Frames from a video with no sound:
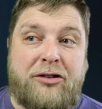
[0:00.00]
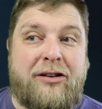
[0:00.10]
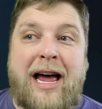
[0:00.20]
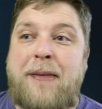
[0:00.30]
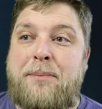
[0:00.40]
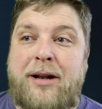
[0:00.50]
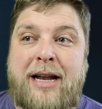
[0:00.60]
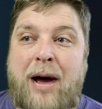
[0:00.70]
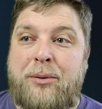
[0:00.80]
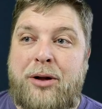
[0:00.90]
Just type in
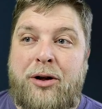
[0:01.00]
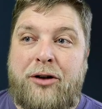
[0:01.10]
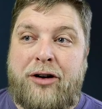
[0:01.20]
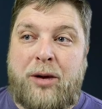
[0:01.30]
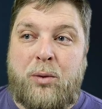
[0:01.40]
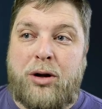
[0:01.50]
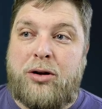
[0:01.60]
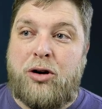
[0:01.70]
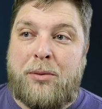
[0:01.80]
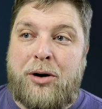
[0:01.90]
Downloader and it
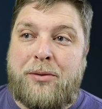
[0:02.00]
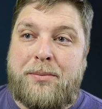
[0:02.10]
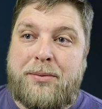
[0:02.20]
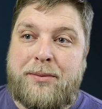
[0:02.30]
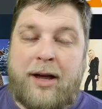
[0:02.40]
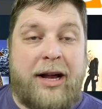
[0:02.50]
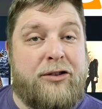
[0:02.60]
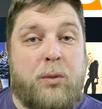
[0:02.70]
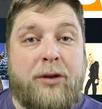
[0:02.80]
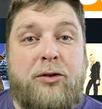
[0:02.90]
will come up. And then
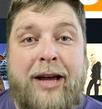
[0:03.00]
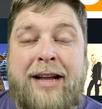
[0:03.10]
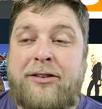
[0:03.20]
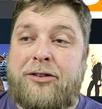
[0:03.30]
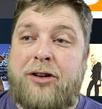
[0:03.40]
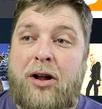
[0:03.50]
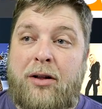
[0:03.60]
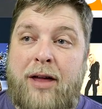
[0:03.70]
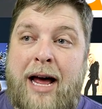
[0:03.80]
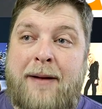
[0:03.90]
you just want to
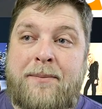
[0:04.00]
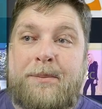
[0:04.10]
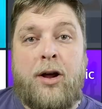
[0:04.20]
install that.